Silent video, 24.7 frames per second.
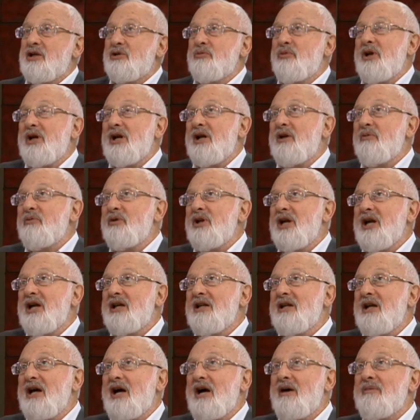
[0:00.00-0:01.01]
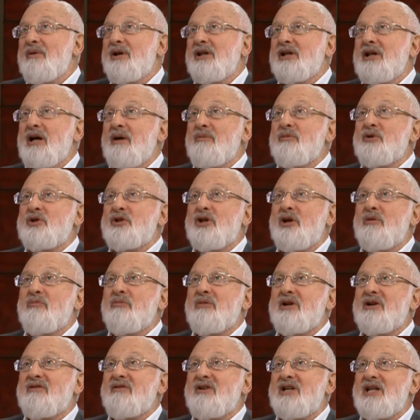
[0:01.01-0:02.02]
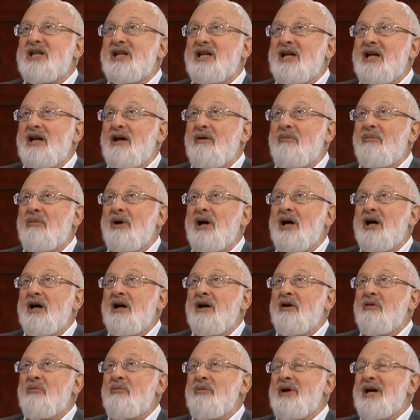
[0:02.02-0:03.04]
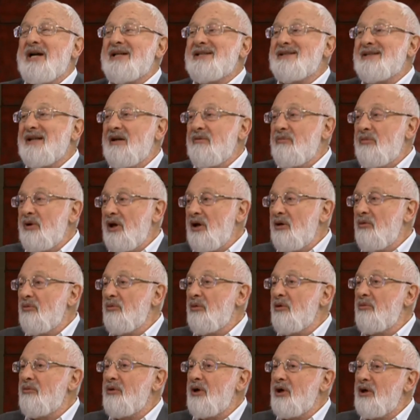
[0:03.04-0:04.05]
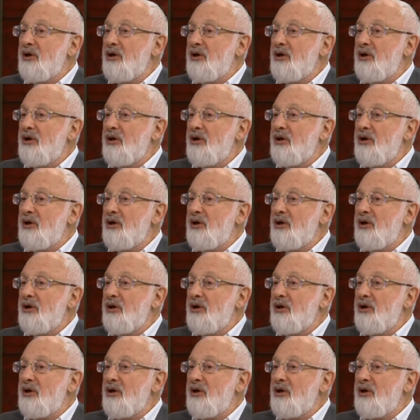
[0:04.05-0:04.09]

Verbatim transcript: First of all, we can explain to people how much they're